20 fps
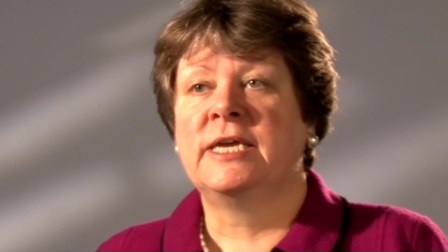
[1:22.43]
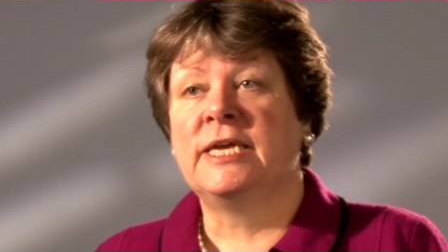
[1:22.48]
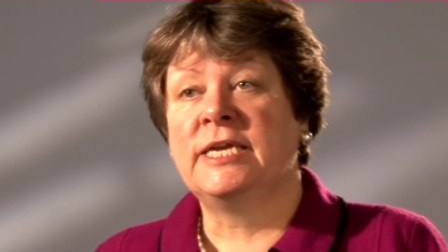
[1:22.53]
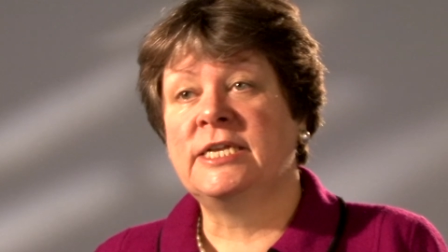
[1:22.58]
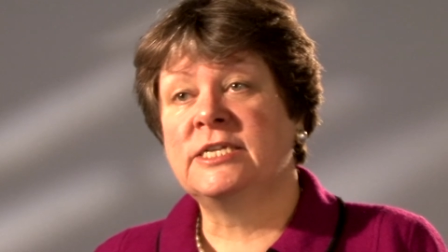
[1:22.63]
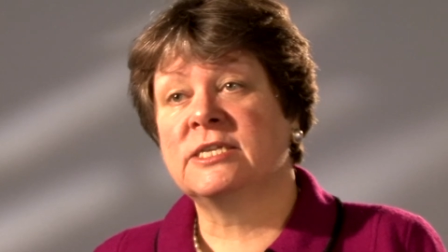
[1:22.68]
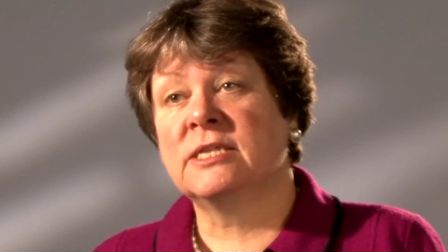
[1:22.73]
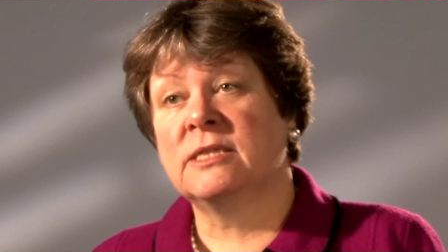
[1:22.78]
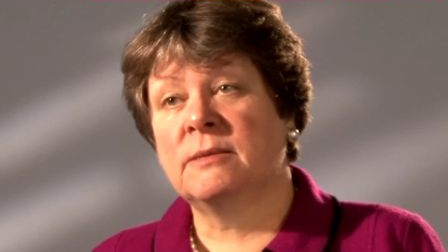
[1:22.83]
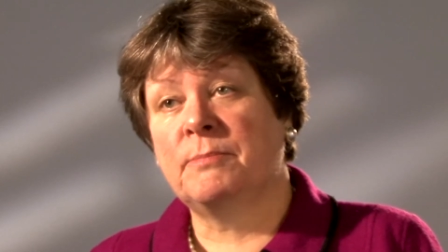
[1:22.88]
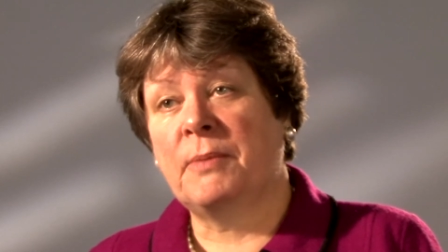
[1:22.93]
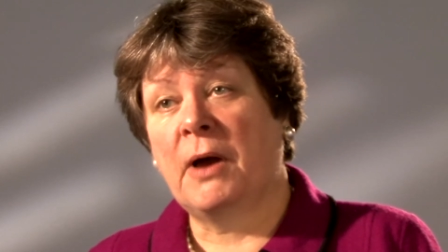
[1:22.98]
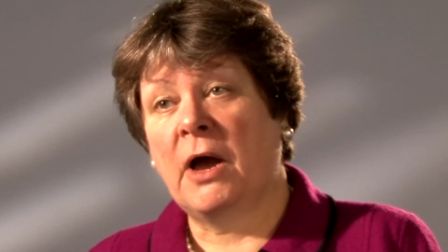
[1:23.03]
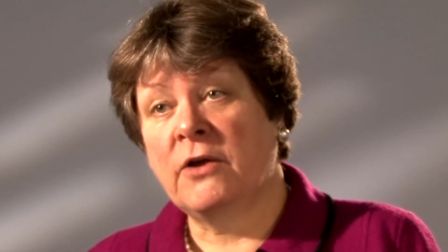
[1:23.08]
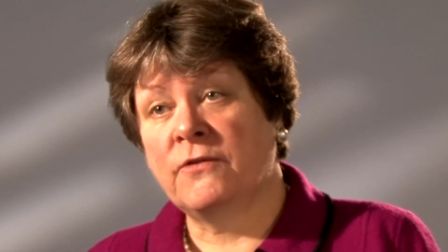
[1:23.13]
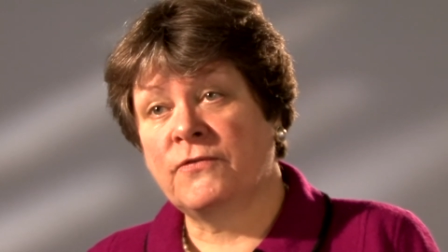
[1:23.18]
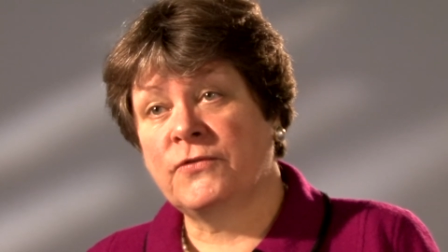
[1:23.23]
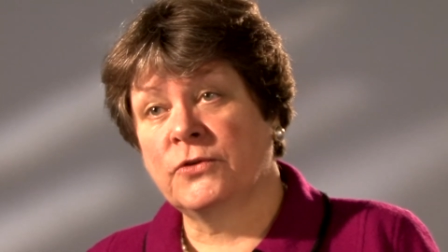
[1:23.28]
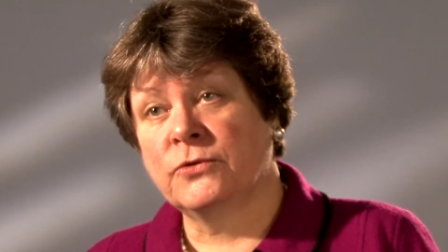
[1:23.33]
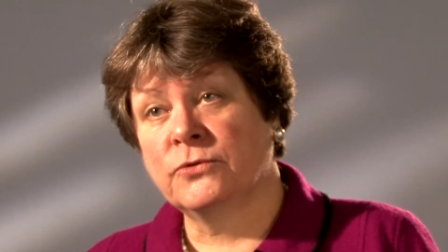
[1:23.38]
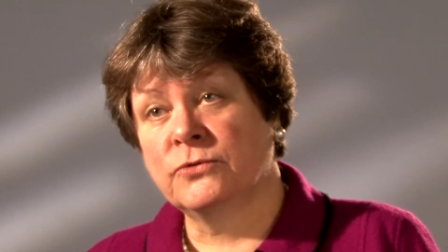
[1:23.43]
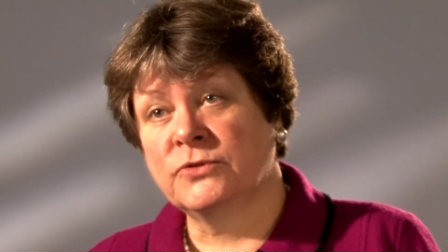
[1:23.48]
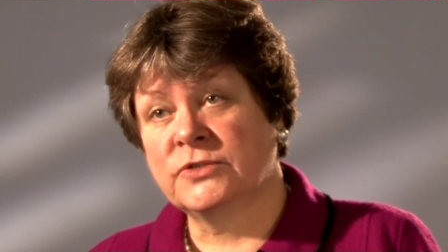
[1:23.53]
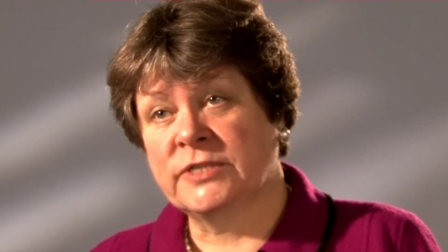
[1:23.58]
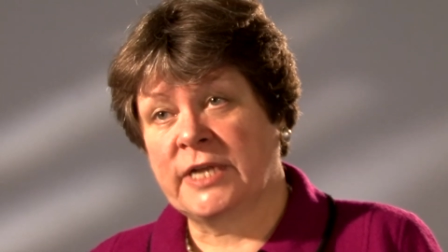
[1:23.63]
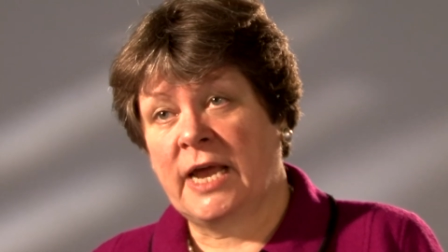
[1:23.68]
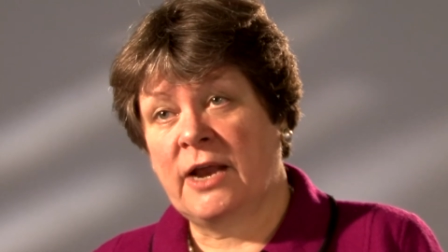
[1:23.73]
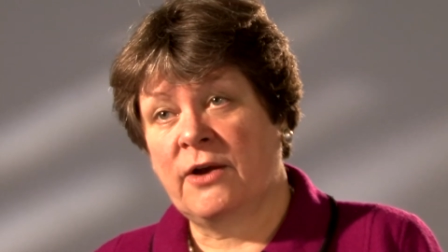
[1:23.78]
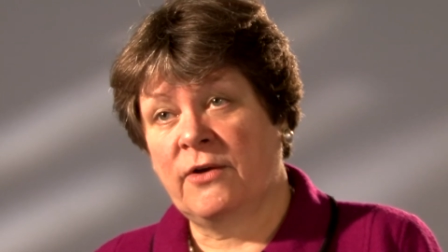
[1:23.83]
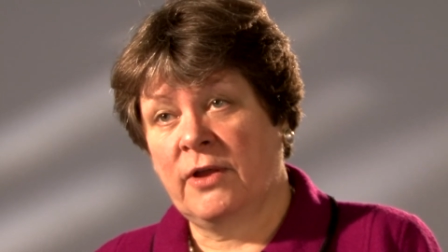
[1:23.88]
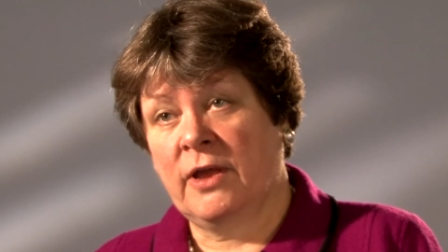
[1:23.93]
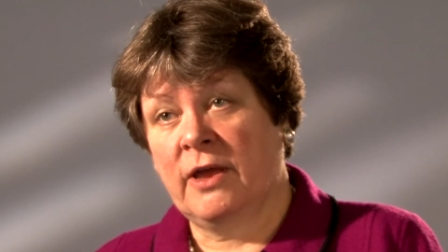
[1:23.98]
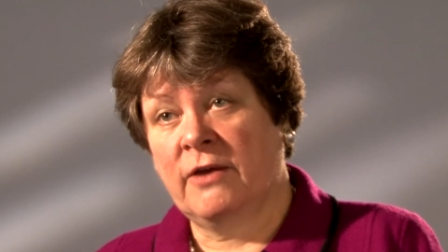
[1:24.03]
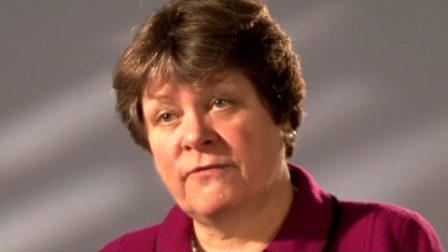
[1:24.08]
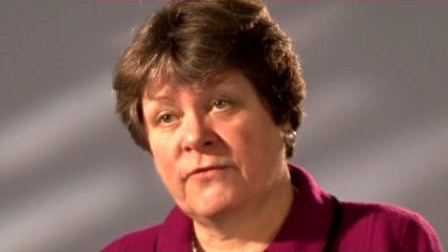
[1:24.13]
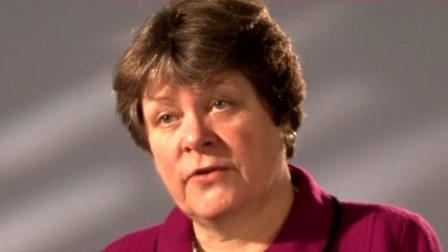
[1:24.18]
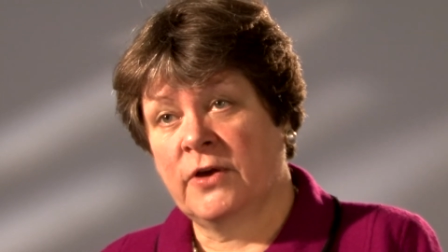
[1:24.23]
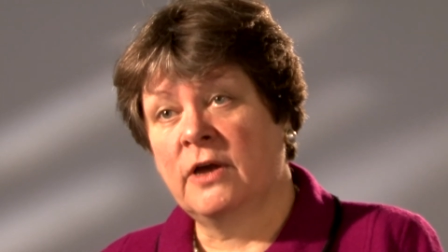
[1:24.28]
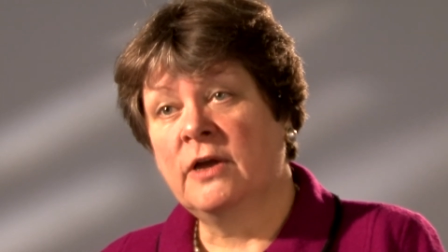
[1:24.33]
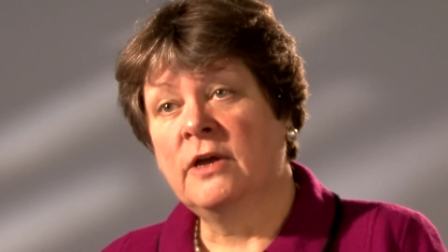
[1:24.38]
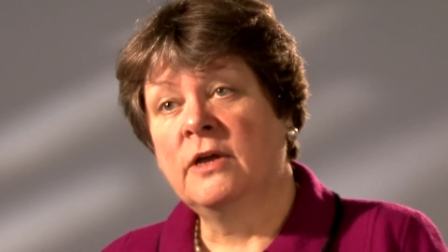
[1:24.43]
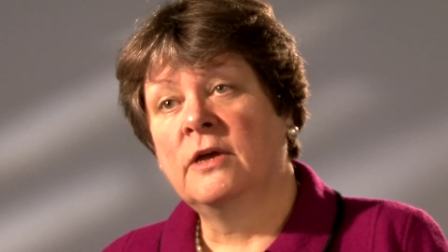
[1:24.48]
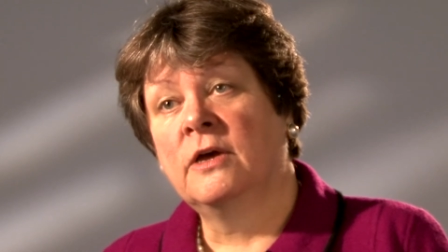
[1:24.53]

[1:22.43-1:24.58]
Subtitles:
into the biofuels area for